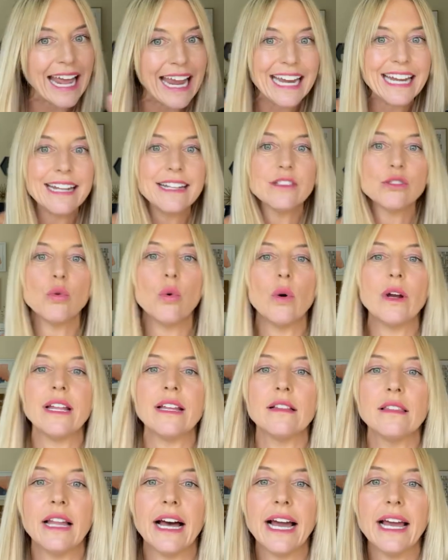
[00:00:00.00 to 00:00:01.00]

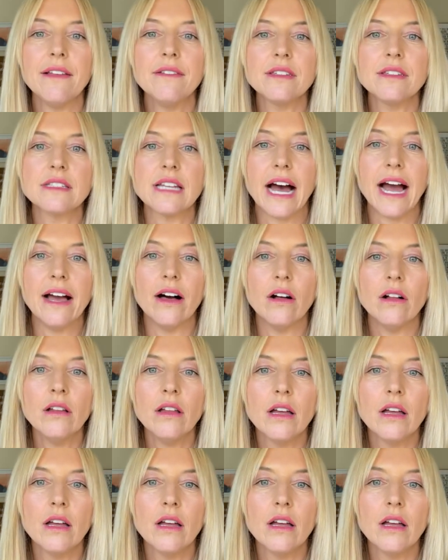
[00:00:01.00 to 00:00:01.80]
80-20 lifestyle.